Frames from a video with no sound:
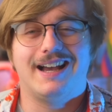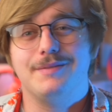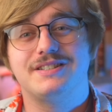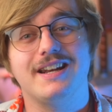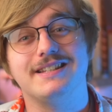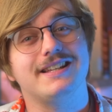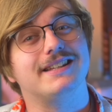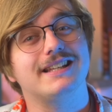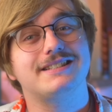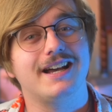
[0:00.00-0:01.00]
I'm just gonna say
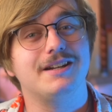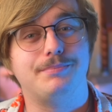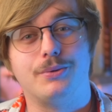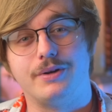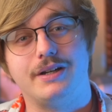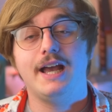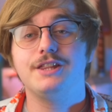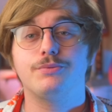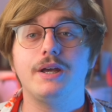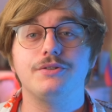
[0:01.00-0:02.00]
that's kind of boring.
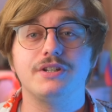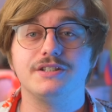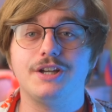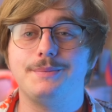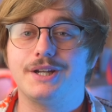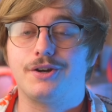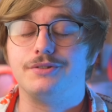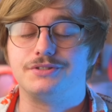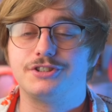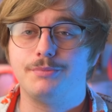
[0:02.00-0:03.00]
And the writers at Insomniac
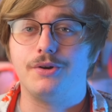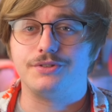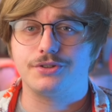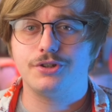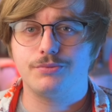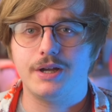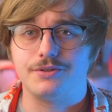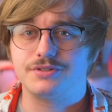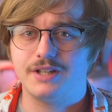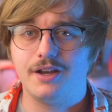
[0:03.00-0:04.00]
are smart. They're good
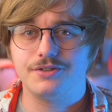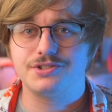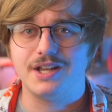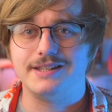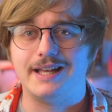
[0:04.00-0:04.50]
writers. They understand